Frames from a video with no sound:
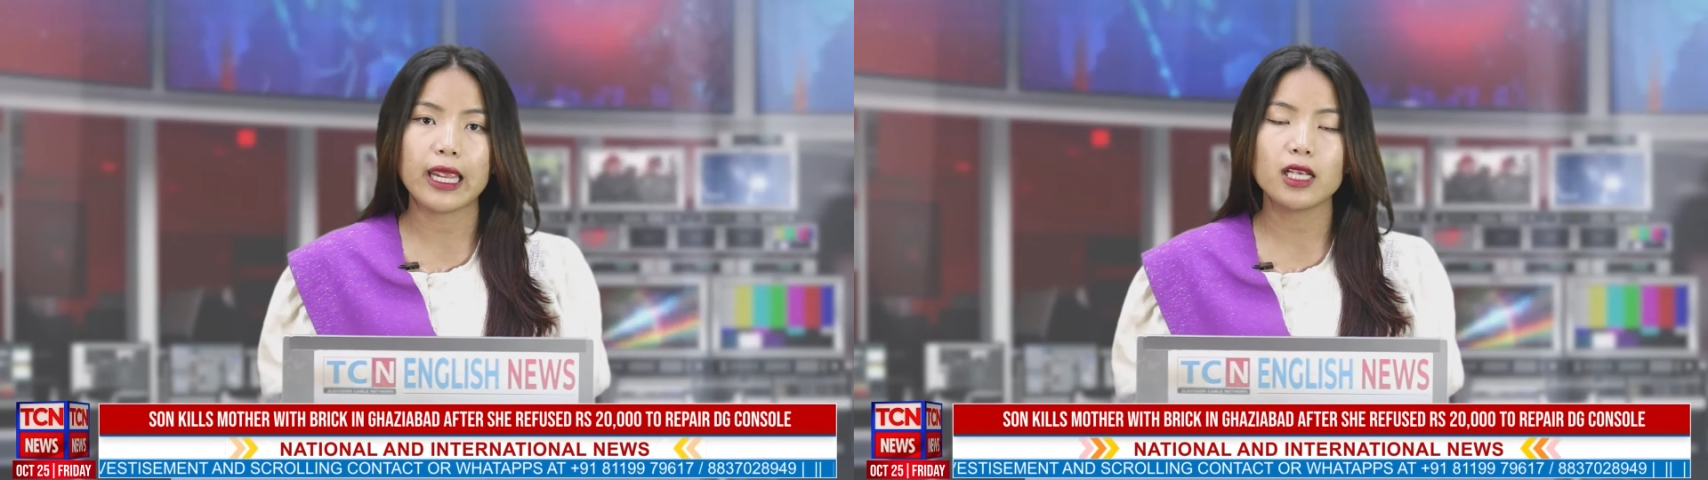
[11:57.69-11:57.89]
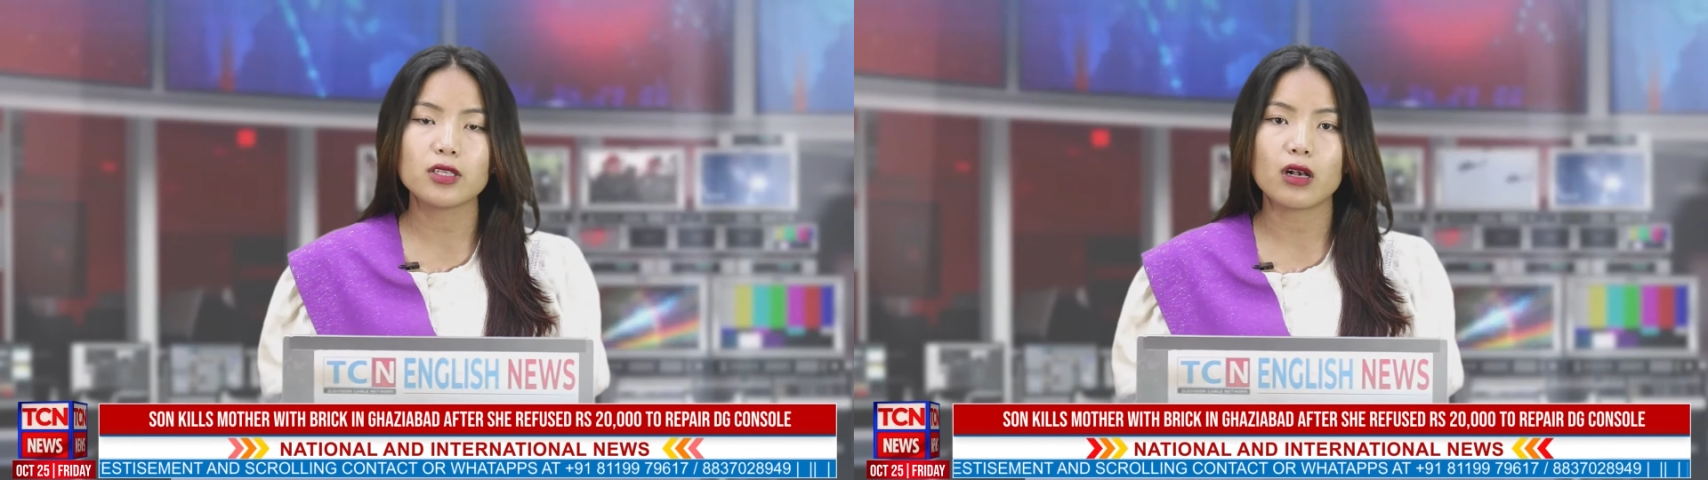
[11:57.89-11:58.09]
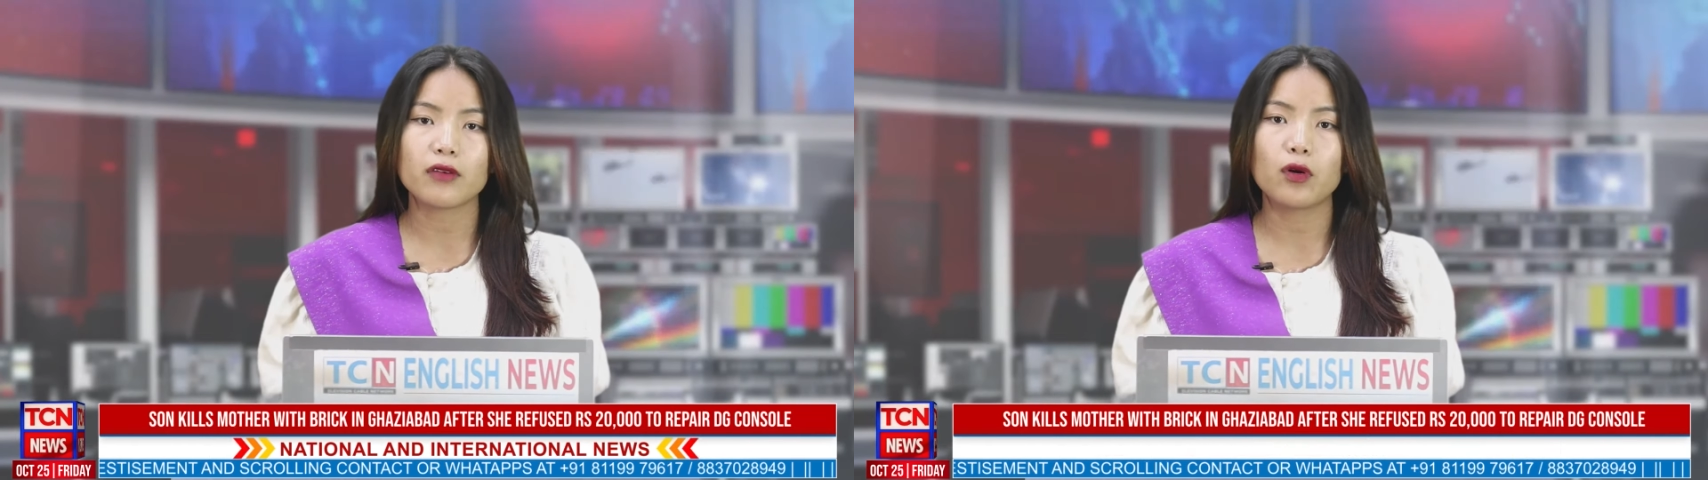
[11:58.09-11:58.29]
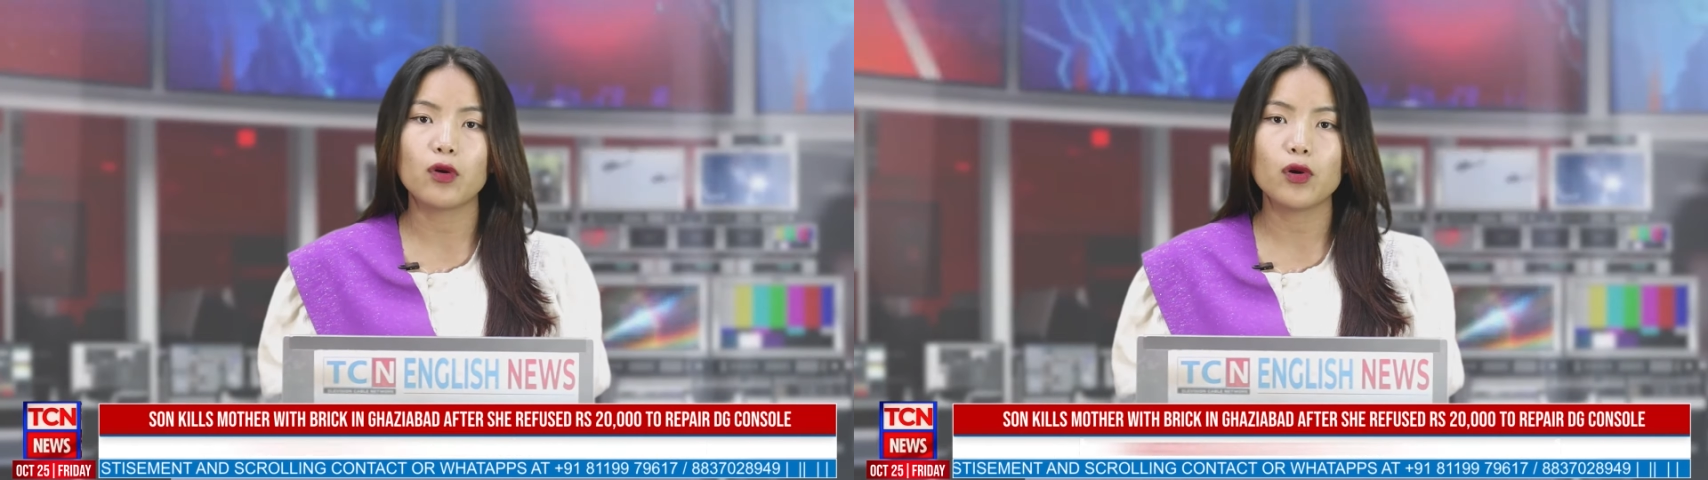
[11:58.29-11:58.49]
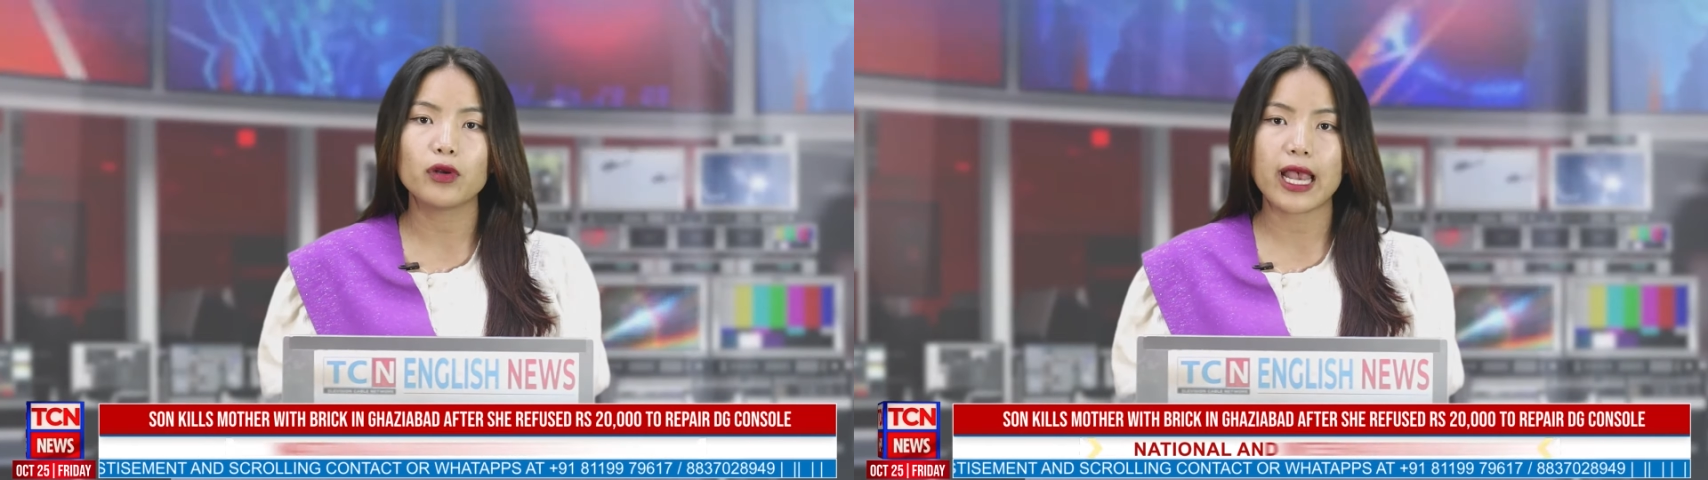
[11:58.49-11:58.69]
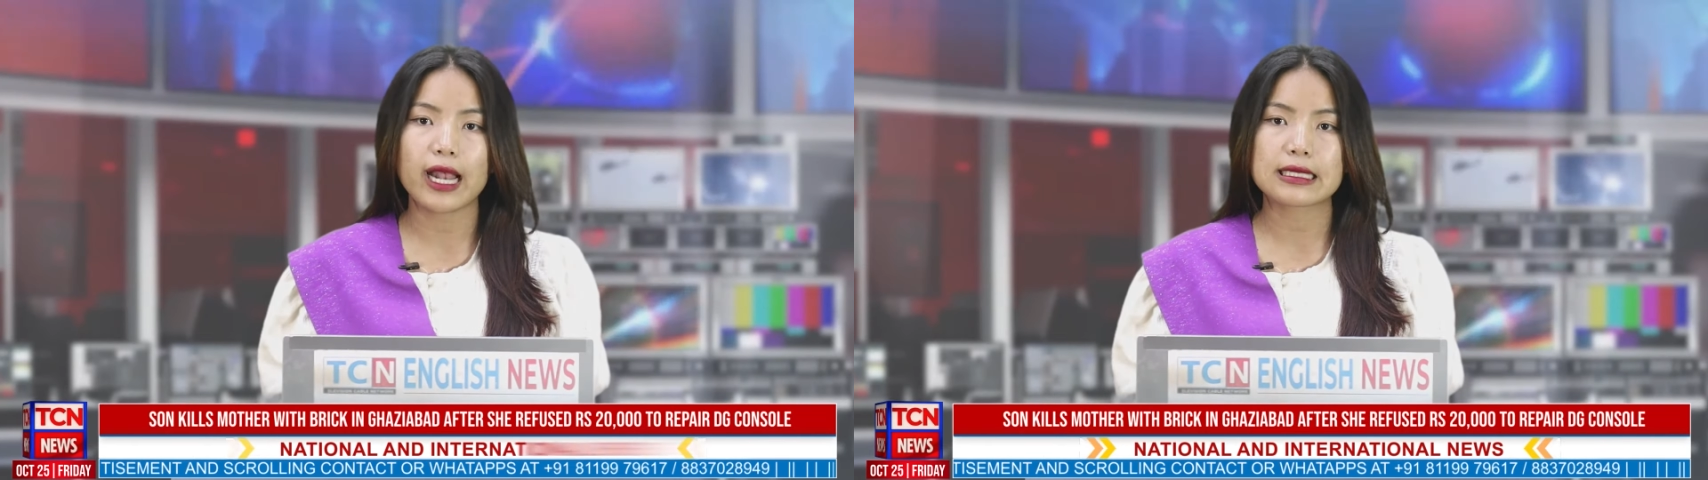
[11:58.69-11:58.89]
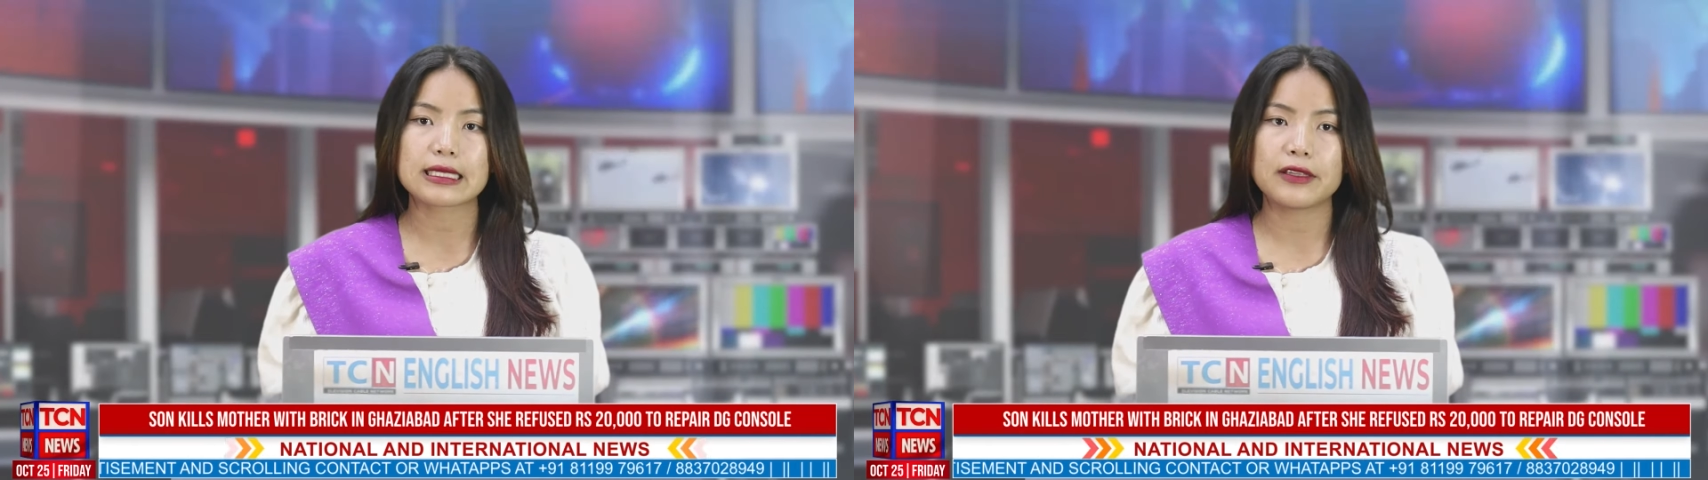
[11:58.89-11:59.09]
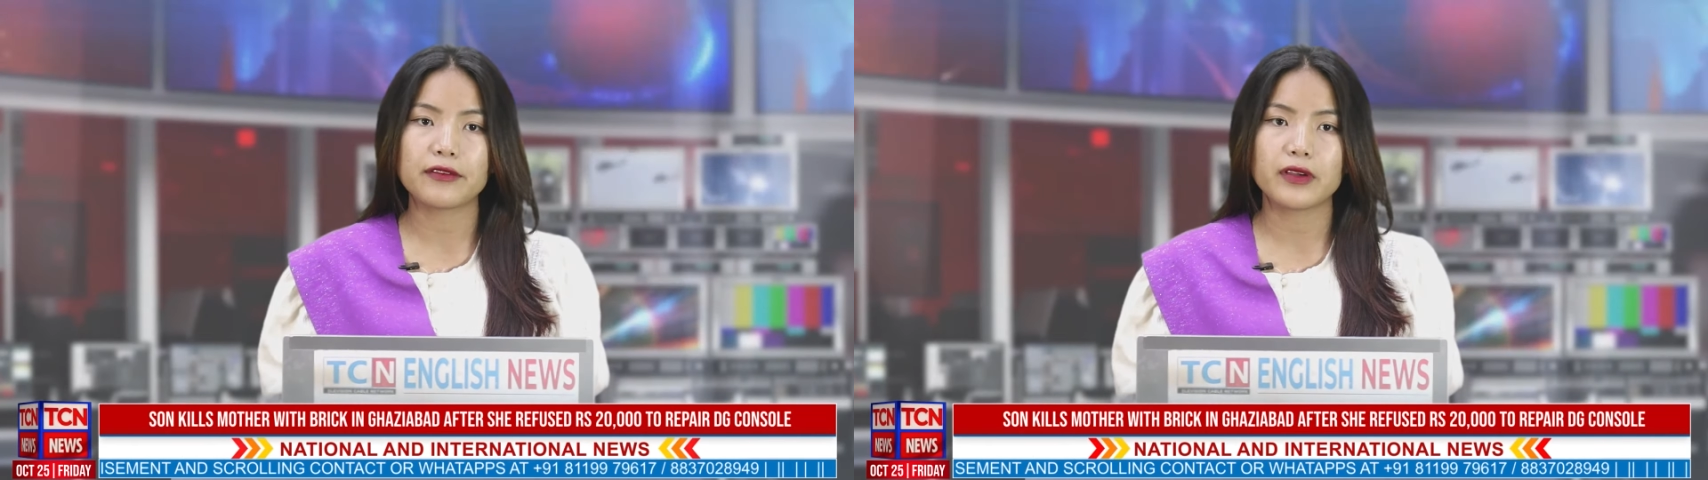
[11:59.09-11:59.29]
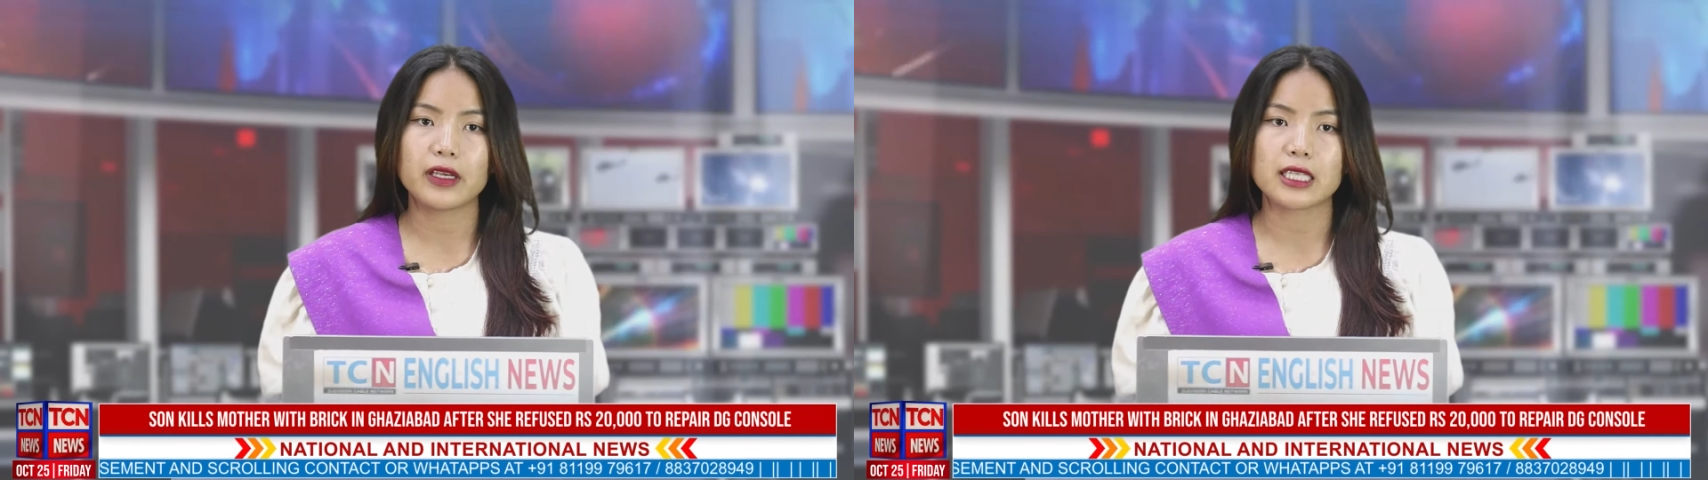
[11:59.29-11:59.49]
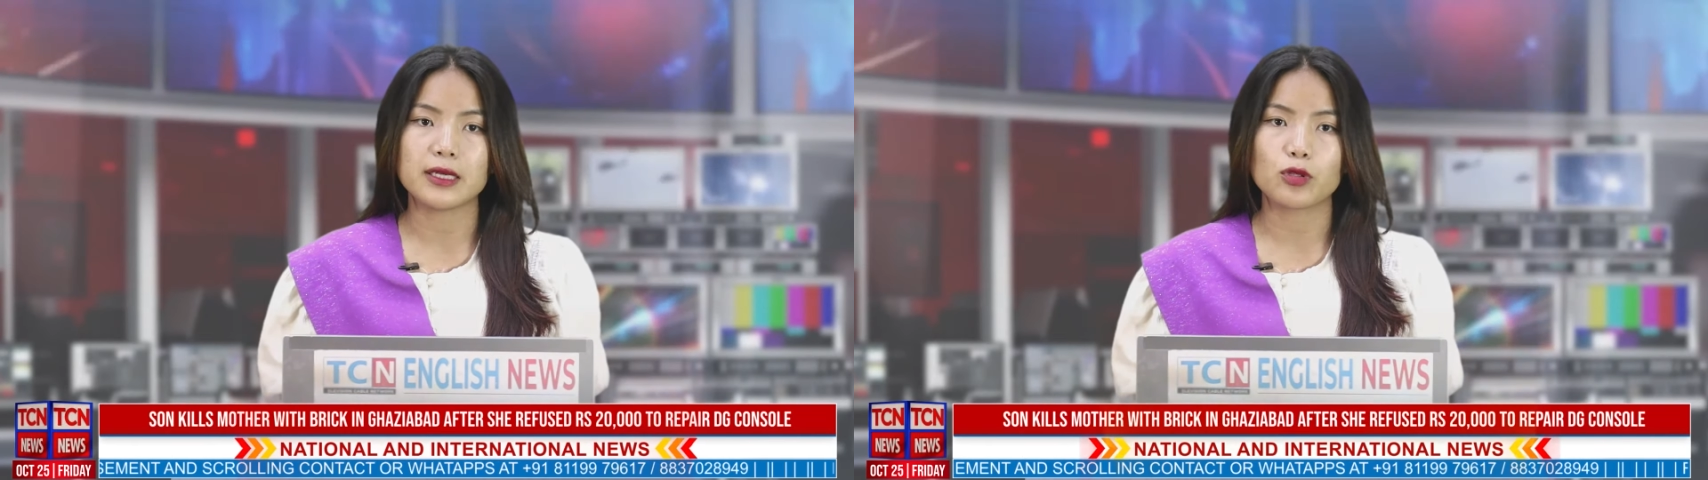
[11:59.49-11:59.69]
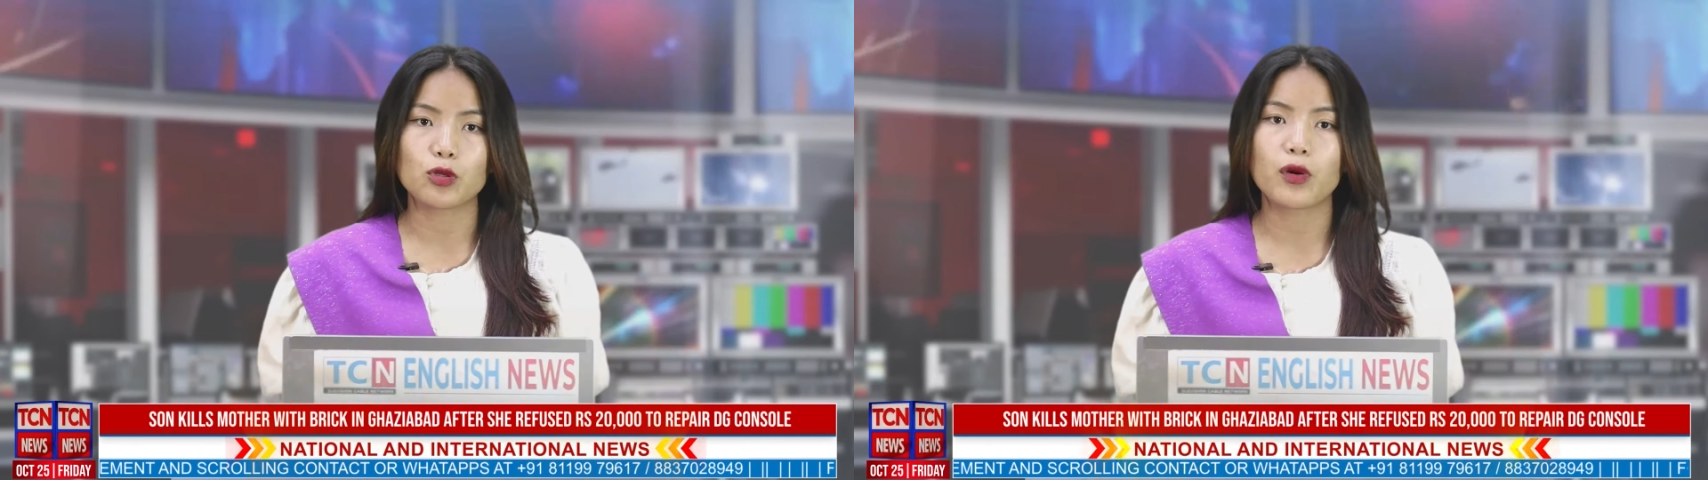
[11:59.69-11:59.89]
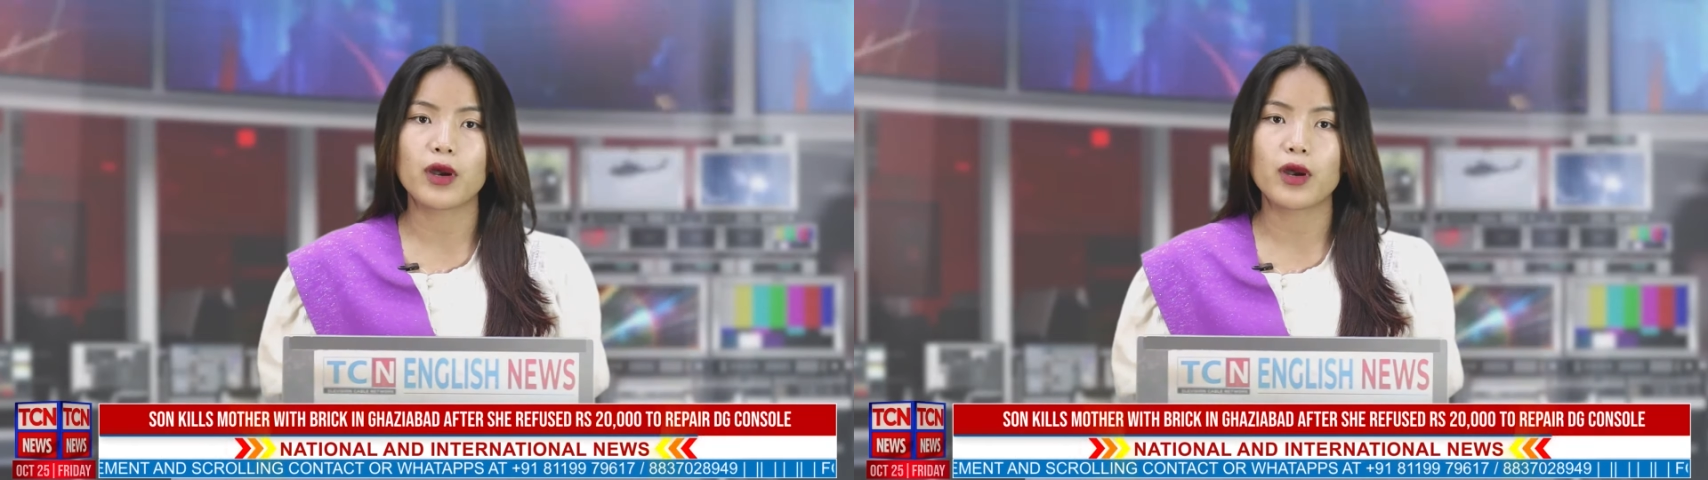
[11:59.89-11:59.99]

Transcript: age of a road accident victim to